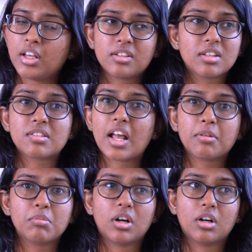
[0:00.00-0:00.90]
It is
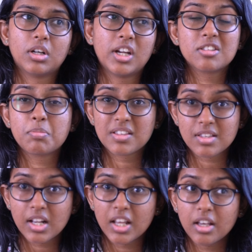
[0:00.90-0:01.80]
like it is
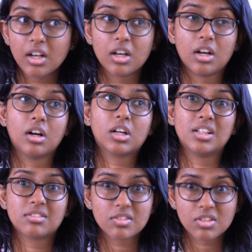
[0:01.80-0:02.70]
basically
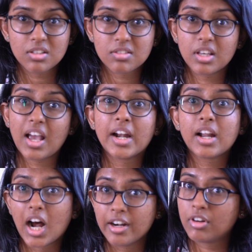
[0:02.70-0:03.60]
consistency
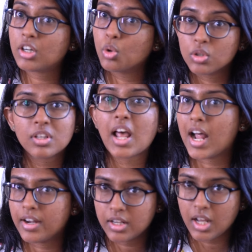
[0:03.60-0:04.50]
and hard work goes in
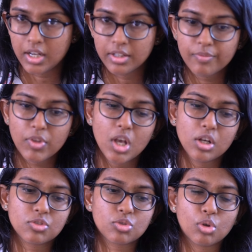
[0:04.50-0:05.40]
hand.
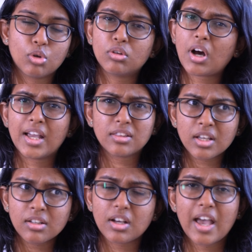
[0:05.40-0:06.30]
So I
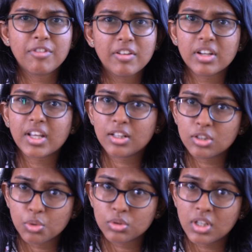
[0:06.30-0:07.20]
think everyone
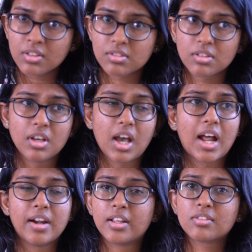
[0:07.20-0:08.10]
can do this.
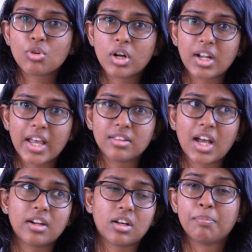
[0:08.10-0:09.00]
And it is not like
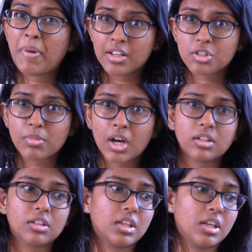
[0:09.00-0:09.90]
that a
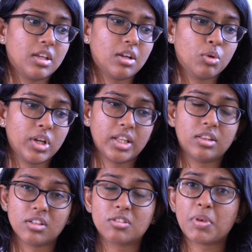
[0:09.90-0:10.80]
benchmark ki only
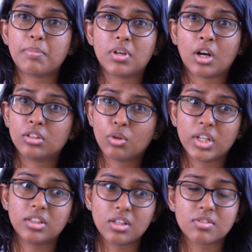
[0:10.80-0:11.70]

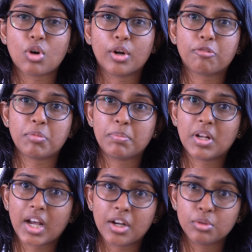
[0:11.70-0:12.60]
these sort of
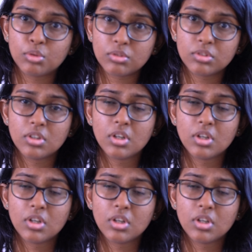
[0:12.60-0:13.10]
people can do.